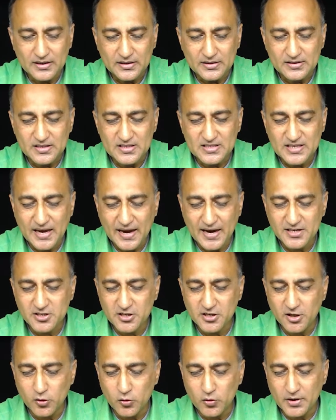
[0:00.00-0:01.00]
this hash
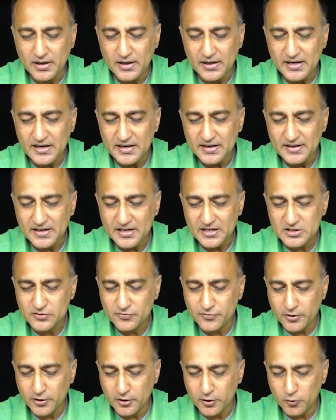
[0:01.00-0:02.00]
include really does
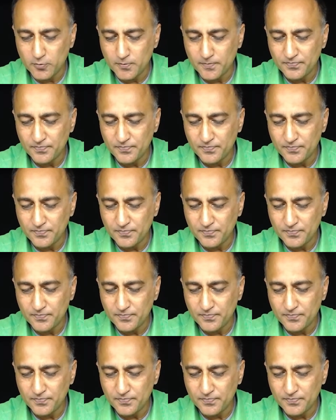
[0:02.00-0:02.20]
for you.